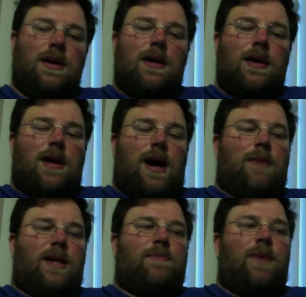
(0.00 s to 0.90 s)

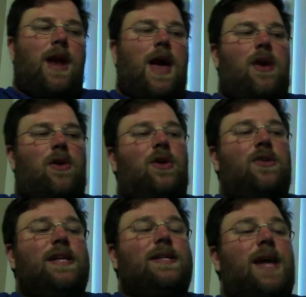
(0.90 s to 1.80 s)
comics, but it had all
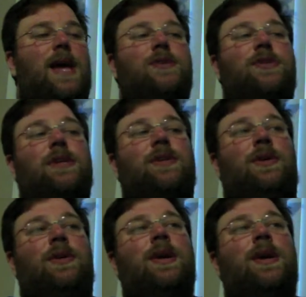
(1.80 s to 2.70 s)
these
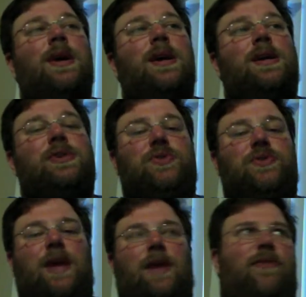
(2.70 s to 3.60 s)
tangential issues
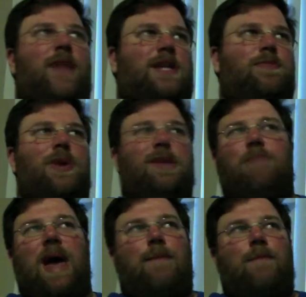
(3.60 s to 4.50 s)
like Flashpoint
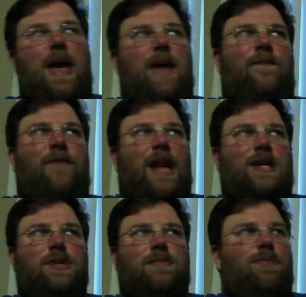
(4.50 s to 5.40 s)
Batman,
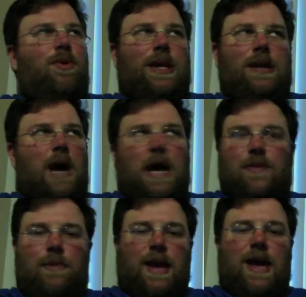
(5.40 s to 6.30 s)
Flashpoint
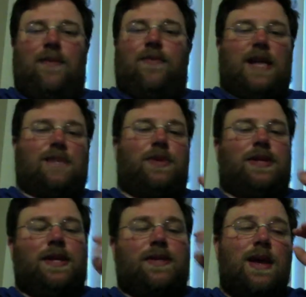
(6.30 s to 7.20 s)
Aquaman, Flashpoint
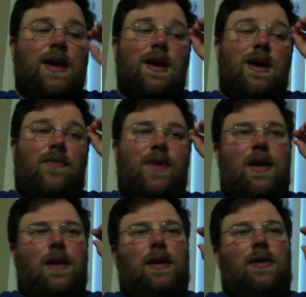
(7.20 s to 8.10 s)
this.
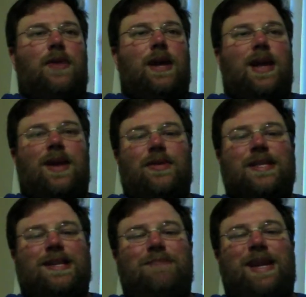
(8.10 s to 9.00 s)
They had all these
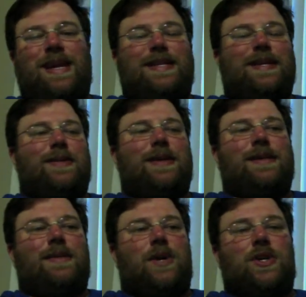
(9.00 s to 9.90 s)
little mini series
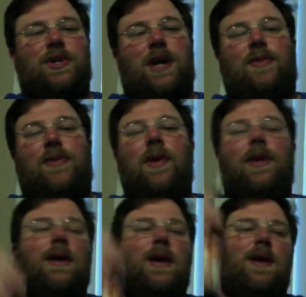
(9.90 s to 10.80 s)
and one shots
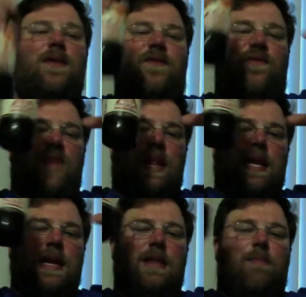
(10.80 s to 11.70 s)

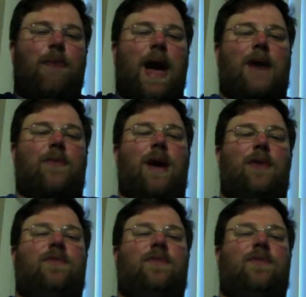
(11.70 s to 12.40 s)
filling in the background of